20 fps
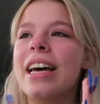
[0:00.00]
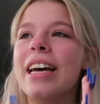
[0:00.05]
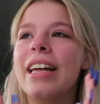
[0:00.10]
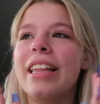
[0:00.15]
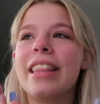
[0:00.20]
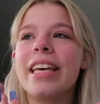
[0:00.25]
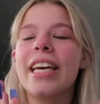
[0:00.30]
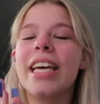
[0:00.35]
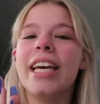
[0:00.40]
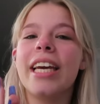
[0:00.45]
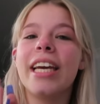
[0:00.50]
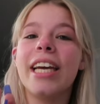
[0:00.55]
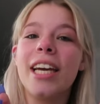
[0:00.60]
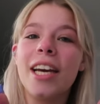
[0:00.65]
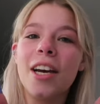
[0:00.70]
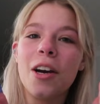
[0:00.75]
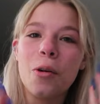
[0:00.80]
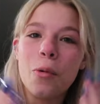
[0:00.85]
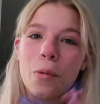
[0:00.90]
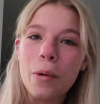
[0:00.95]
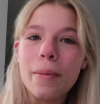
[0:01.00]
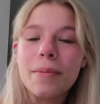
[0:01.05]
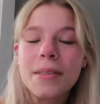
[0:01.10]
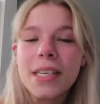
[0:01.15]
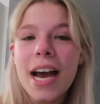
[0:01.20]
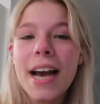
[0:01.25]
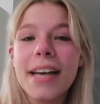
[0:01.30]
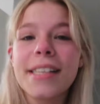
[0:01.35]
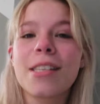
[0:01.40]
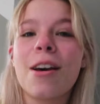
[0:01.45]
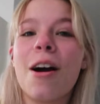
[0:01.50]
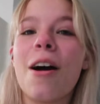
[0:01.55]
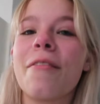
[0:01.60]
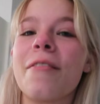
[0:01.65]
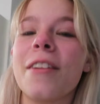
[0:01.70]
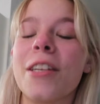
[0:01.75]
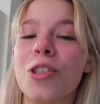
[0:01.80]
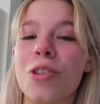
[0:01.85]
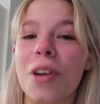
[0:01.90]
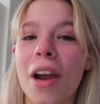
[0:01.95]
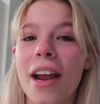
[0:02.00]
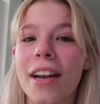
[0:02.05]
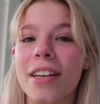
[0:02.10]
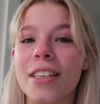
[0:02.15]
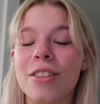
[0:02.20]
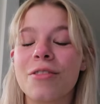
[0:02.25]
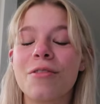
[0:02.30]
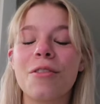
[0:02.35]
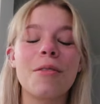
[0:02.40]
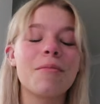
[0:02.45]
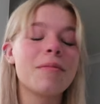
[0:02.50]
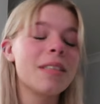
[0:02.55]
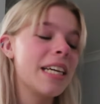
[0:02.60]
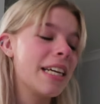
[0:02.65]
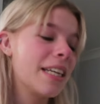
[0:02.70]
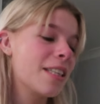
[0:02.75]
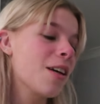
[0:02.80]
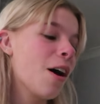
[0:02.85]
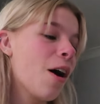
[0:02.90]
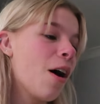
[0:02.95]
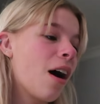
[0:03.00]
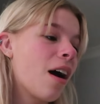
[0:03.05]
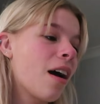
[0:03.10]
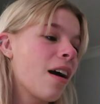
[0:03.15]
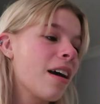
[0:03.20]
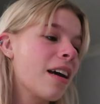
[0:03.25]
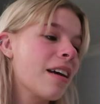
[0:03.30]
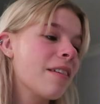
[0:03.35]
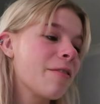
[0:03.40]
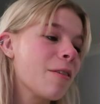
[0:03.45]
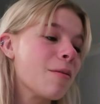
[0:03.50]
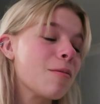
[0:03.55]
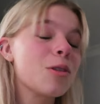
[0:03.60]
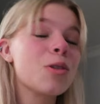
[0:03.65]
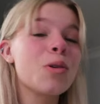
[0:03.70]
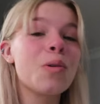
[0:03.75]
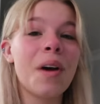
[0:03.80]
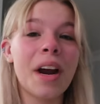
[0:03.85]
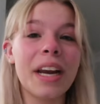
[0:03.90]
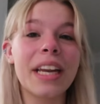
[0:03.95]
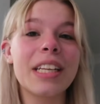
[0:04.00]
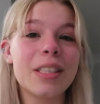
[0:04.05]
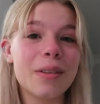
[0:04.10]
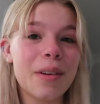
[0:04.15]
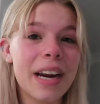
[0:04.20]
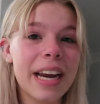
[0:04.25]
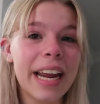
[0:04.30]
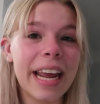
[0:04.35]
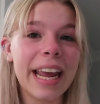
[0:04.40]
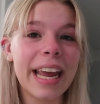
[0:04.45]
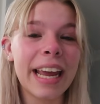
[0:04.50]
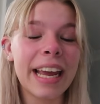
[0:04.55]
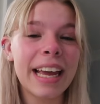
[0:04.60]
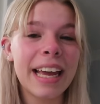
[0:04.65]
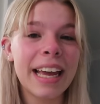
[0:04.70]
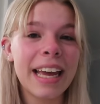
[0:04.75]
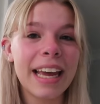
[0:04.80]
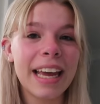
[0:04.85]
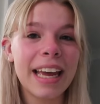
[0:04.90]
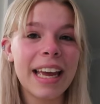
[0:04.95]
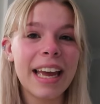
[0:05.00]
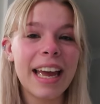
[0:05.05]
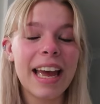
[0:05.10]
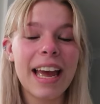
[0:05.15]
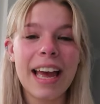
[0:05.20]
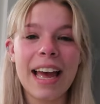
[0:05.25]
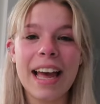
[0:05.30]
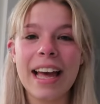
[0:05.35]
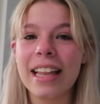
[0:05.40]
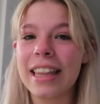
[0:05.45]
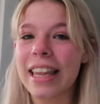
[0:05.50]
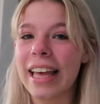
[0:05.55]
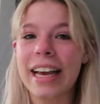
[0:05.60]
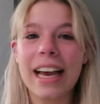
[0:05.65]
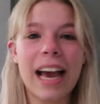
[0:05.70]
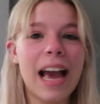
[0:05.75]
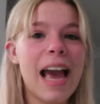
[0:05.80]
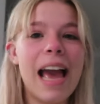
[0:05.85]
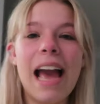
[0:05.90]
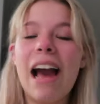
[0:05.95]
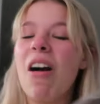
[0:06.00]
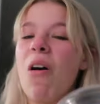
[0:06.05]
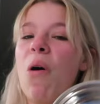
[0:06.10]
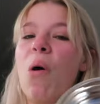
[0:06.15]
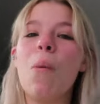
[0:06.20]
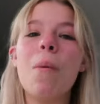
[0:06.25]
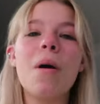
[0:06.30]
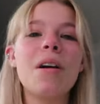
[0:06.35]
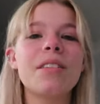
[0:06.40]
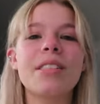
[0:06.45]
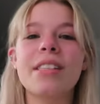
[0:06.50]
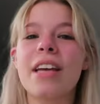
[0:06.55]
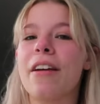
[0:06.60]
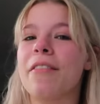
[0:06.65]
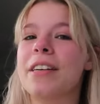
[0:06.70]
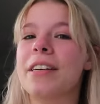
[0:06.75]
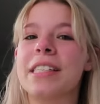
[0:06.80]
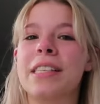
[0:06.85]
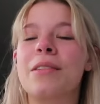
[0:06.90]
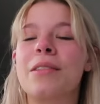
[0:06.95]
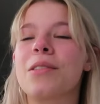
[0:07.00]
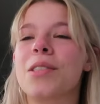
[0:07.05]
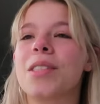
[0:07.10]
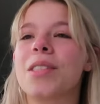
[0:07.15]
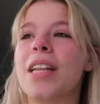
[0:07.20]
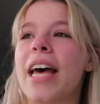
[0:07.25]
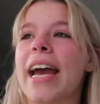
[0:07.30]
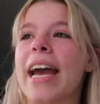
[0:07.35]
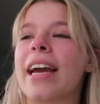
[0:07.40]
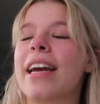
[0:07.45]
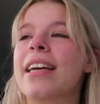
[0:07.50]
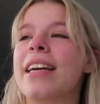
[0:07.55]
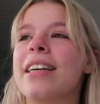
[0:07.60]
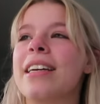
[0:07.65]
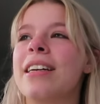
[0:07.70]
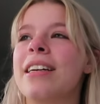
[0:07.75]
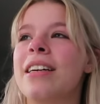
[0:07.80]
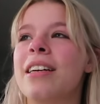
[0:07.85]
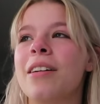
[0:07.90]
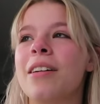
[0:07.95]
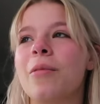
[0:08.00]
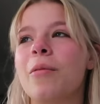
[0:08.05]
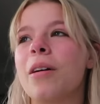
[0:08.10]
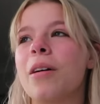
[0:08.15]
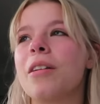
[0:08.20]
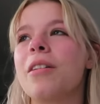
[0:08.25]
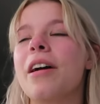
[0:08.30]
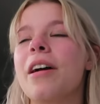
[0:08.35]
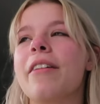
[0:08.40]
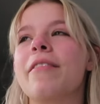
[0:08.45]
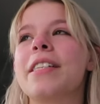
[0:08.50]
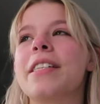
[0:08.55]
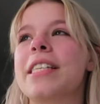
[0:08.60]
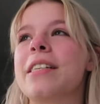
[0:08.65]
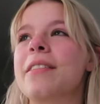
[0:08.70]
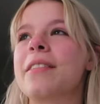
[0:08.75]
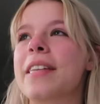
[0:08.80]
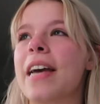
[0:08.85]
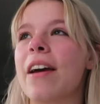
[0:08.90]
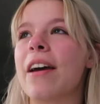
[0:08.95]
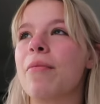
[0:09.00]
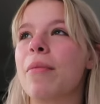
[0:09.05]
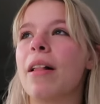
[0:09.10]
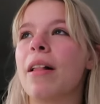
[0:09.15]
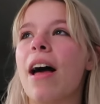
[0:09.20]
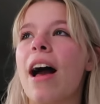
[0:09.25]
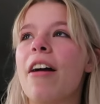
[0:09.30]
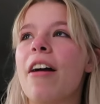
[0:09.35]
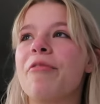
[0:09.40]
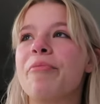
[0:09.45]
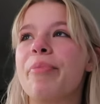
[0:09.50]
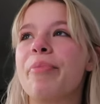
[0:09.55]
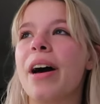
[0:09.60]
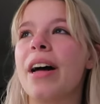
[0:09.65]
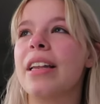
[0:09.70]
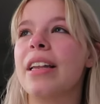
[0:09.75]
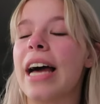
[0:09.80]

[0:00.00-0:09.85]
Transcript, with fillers: the whipped iced coffee trend from TikTok from 2020 almost every single well, not every single day of my life, but